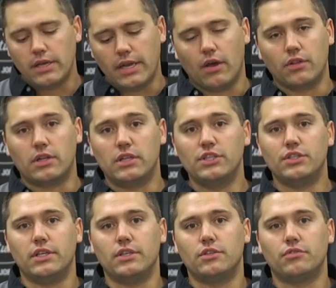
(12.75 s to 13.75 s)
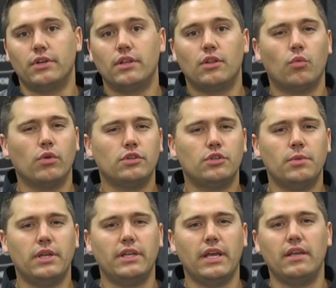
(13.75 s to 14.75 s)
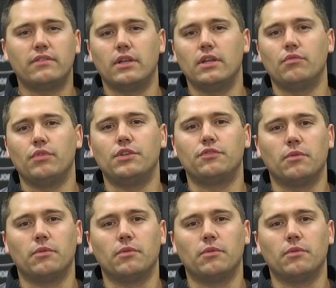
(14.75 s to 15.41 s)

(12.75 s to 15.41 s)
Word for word: Now in the collision industry, there weren't too many days I didn't reach